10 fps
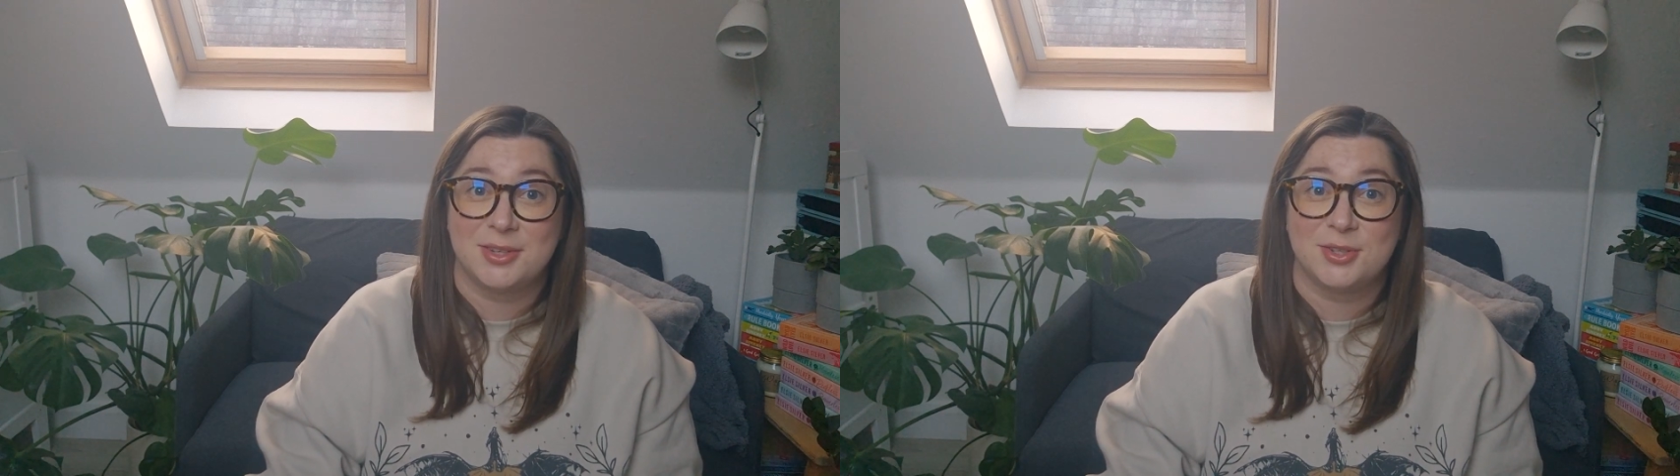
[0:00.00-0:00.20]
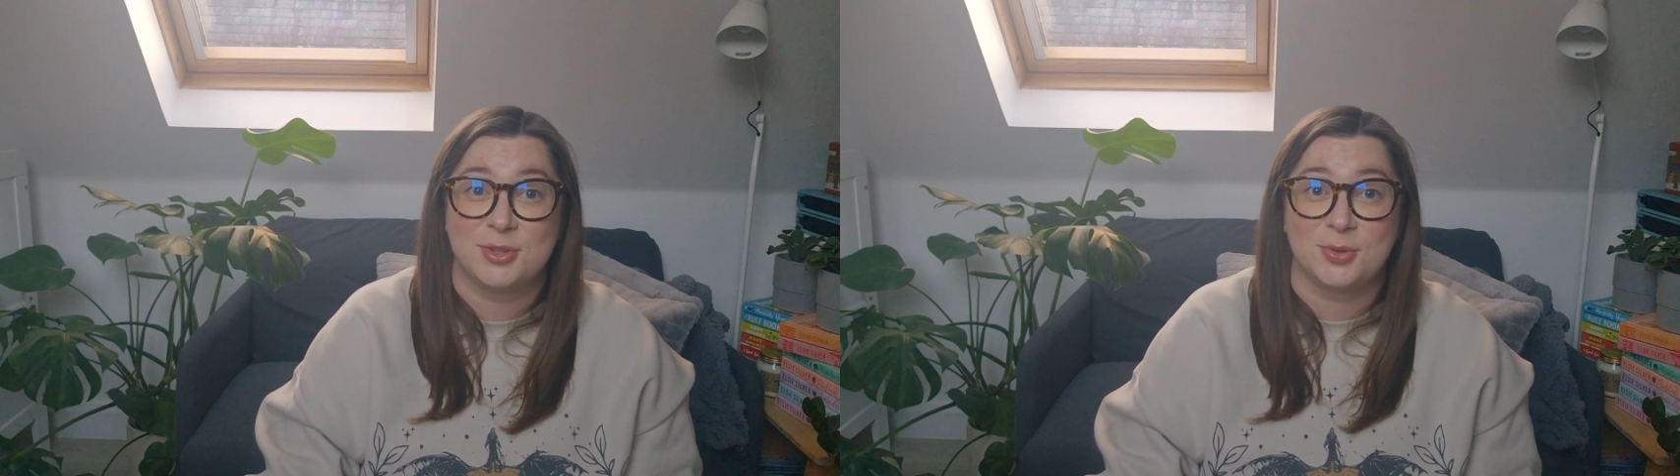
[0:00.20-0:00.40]

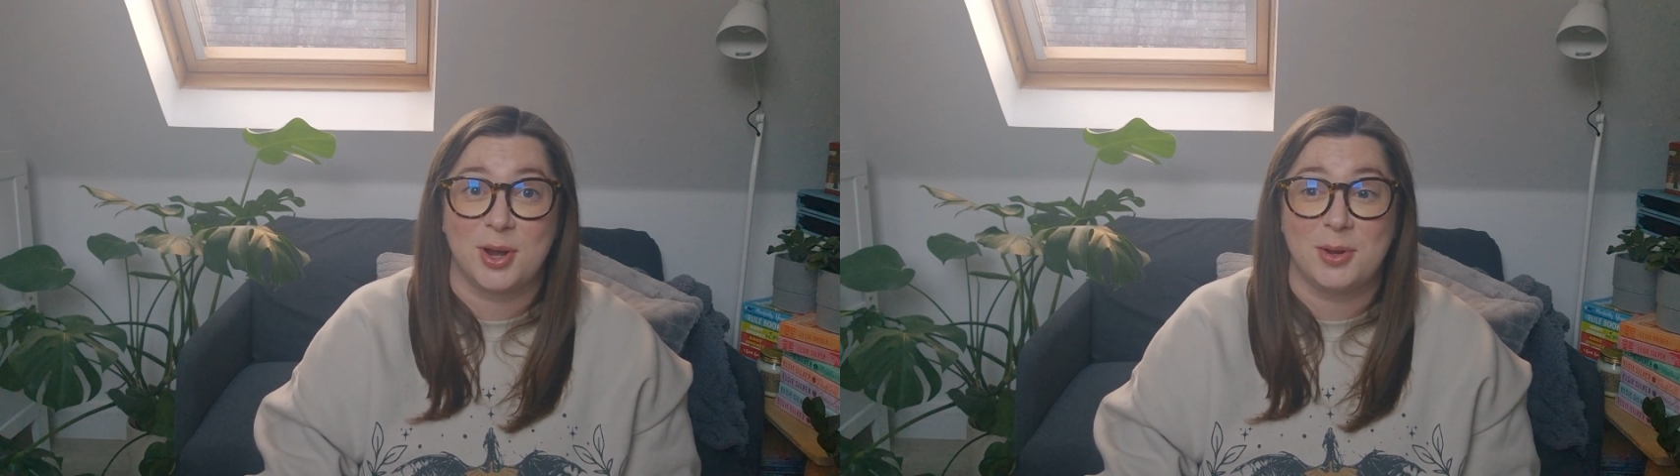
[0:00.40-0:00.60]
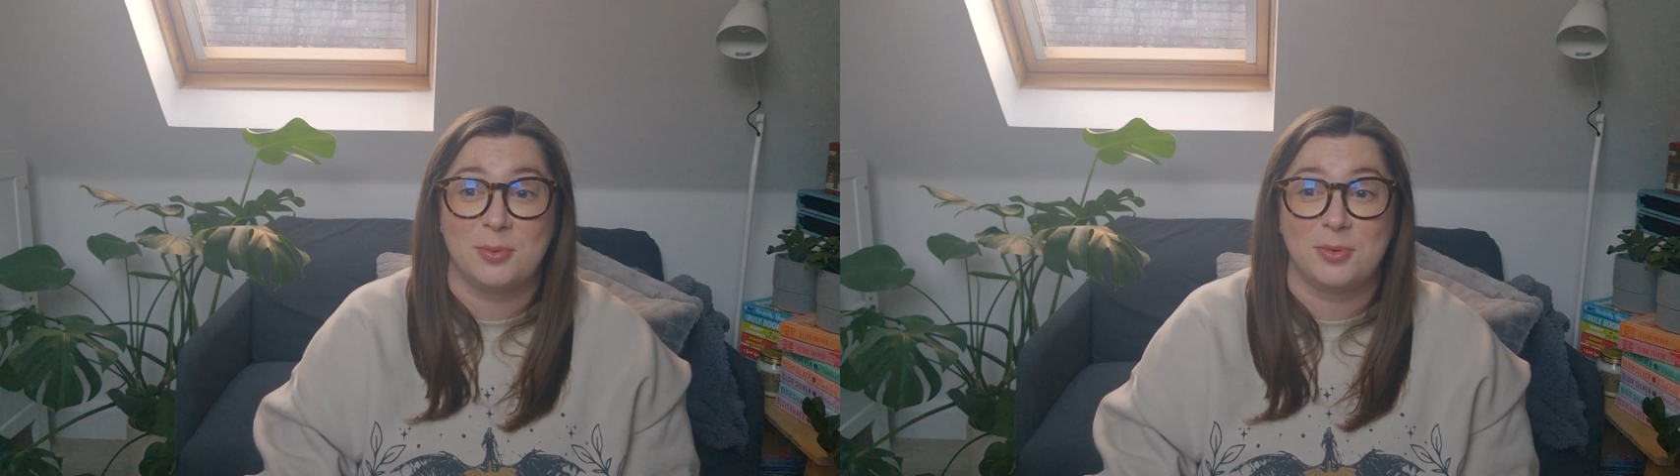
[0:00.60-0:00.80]
So
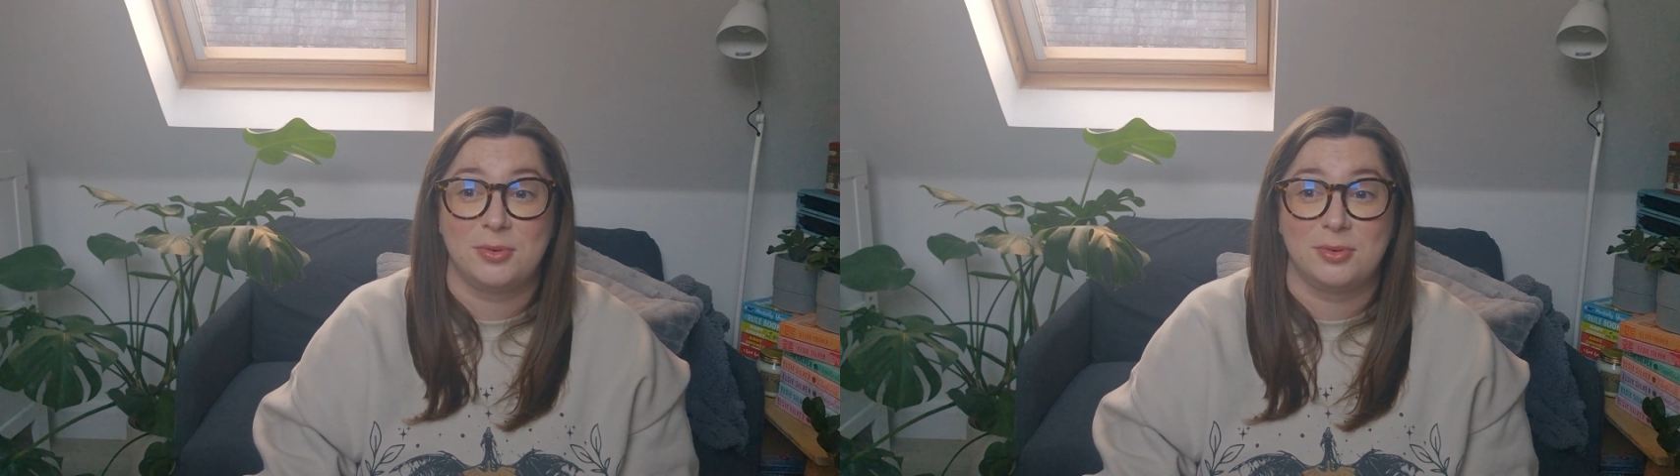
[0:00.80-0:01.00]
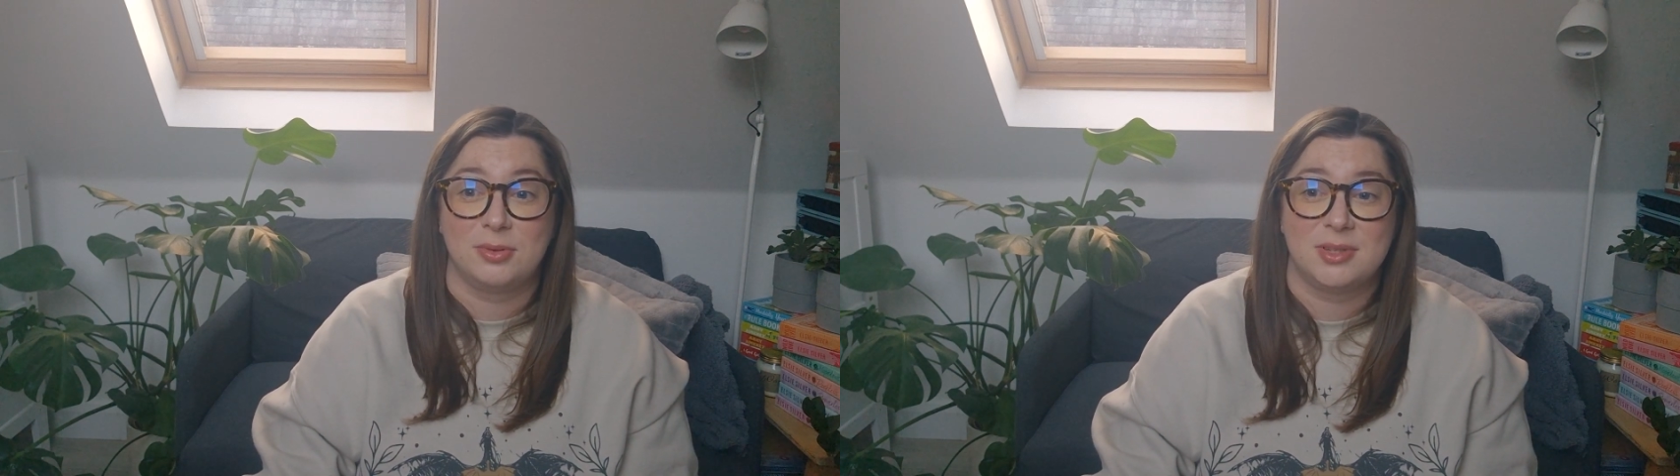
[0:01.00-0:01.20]
I
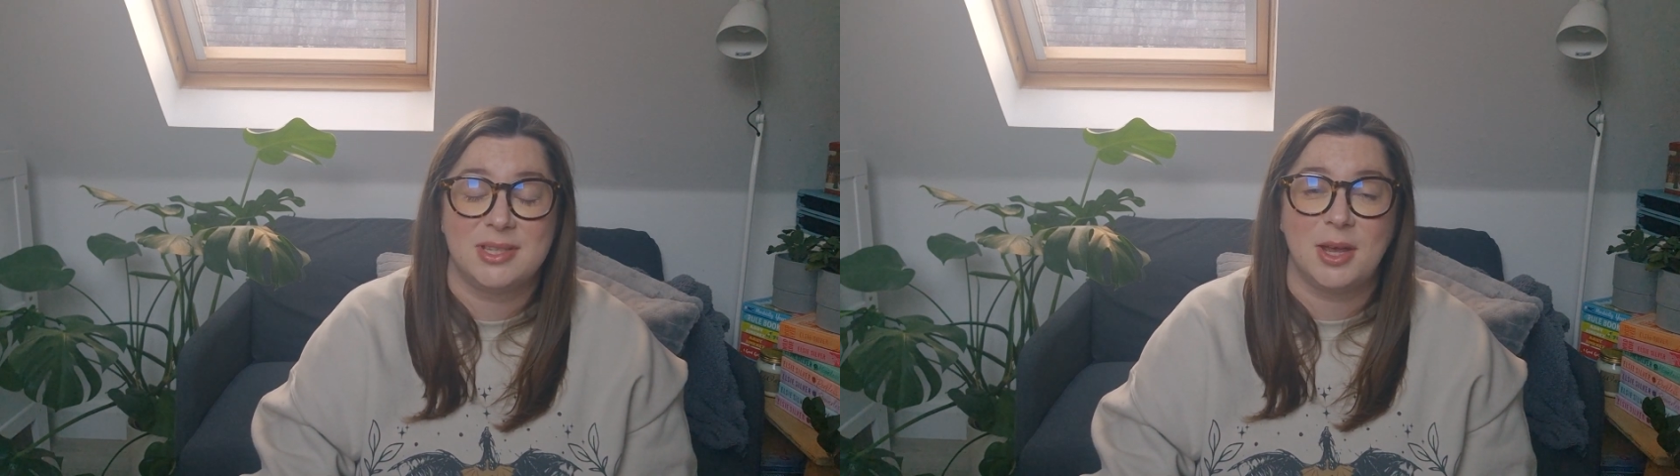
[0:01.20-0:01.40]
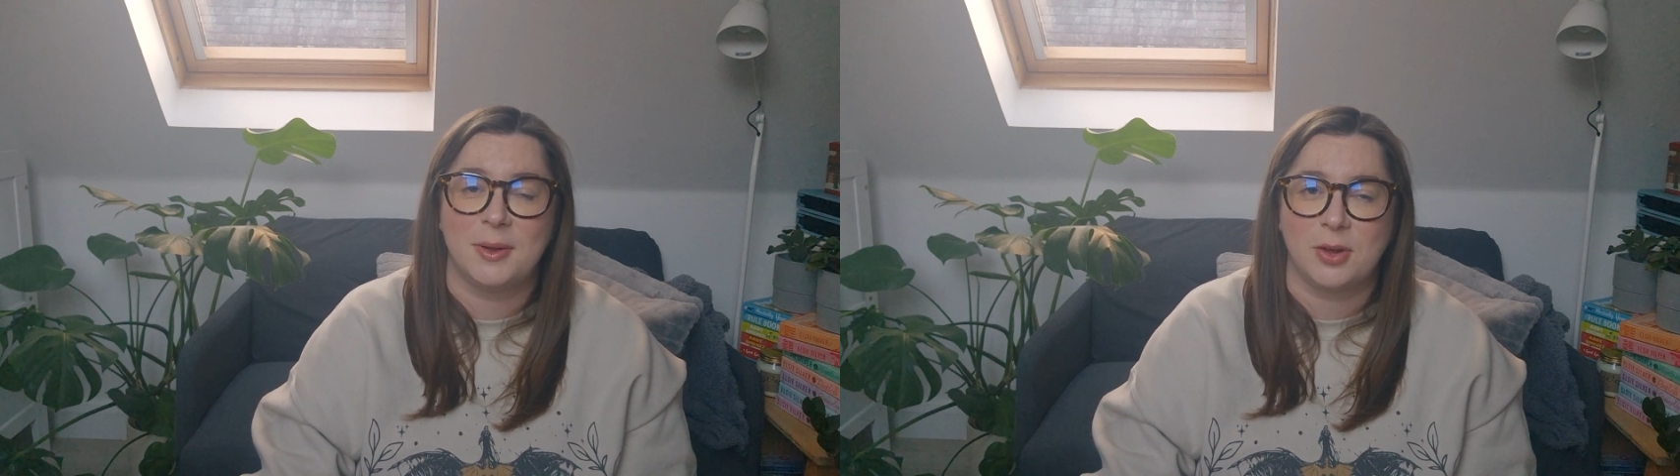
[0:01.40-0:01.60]
will
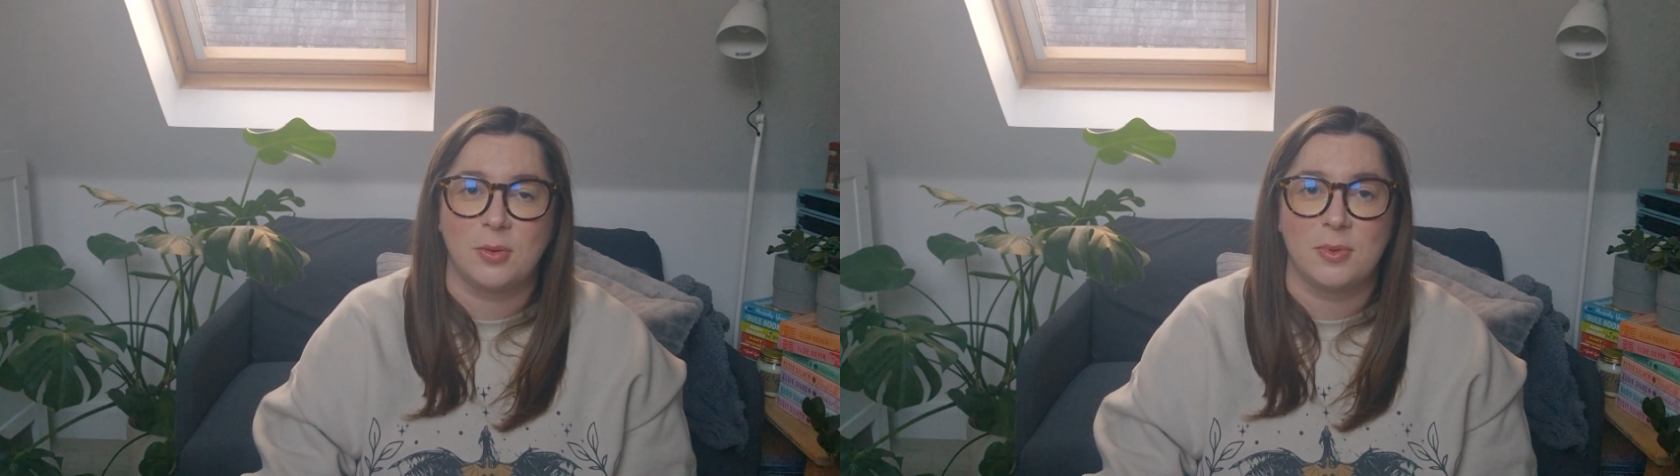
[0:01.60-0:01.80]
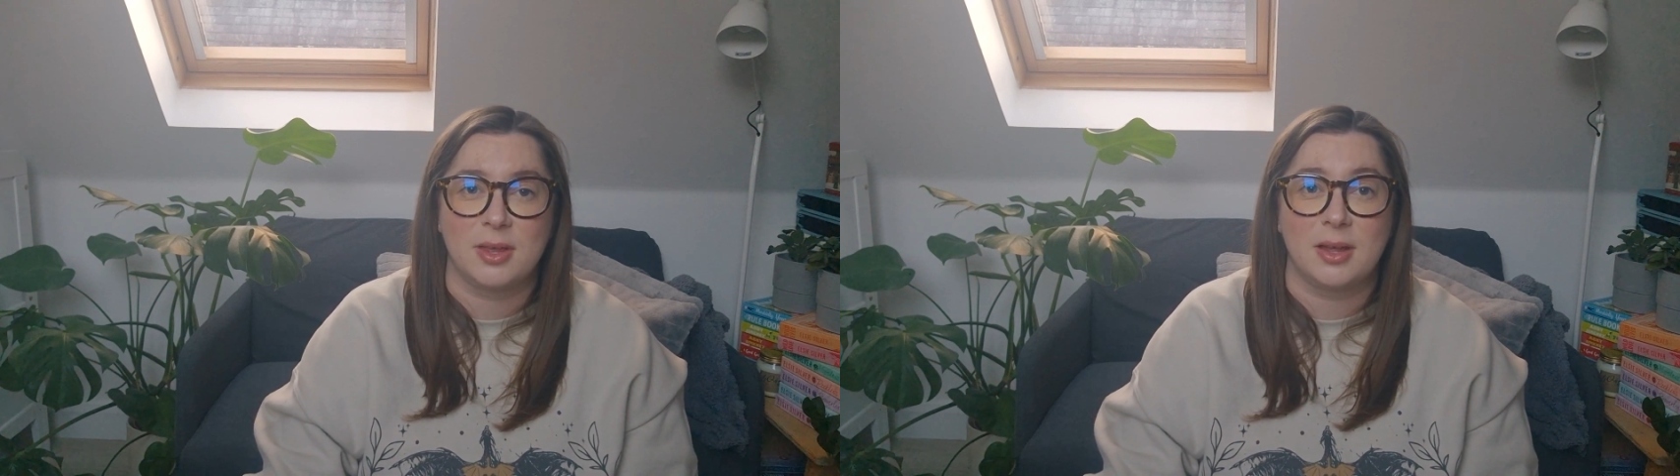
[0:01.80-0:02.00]
see how I get
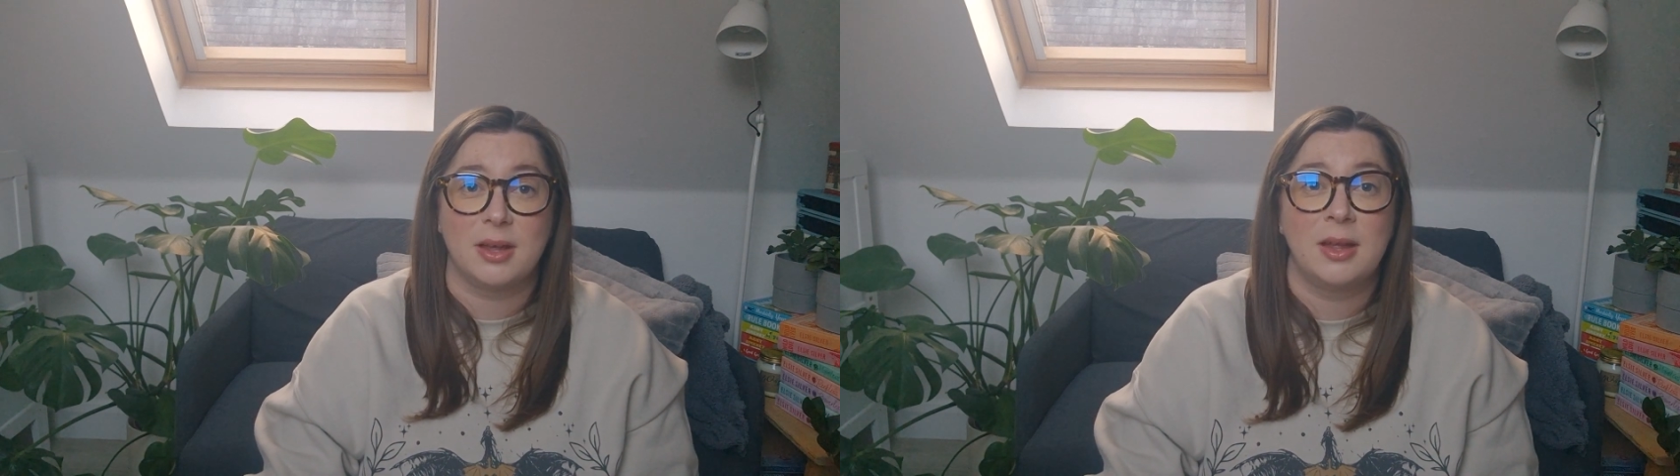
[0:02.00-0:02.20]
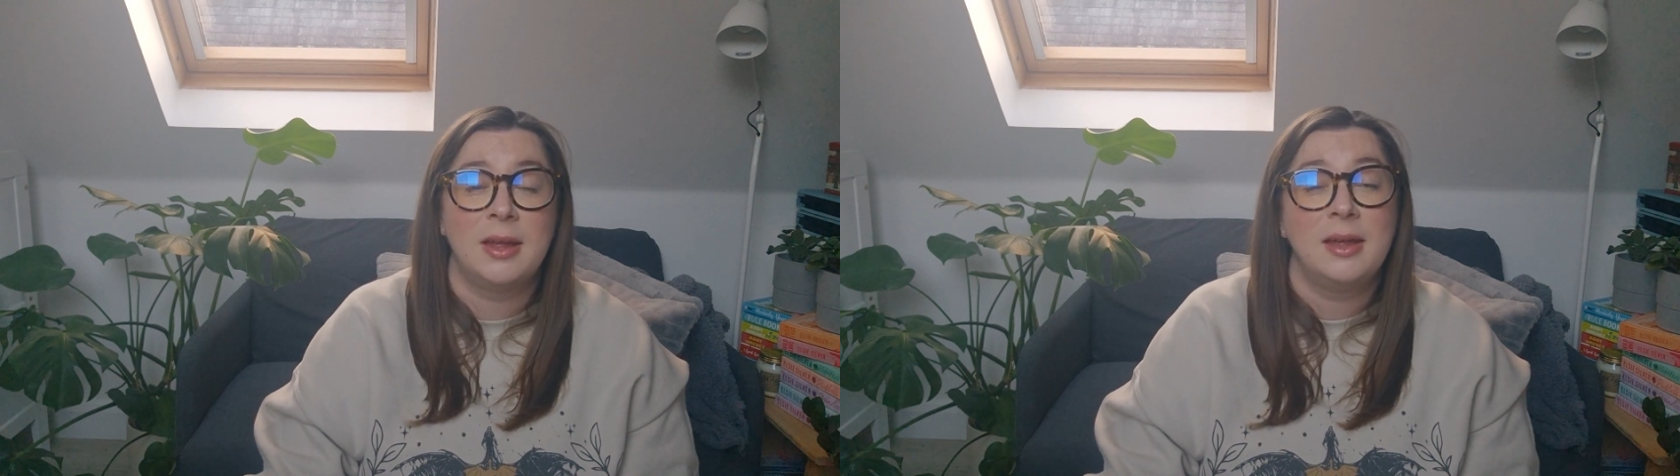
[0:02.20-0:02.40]
on with that.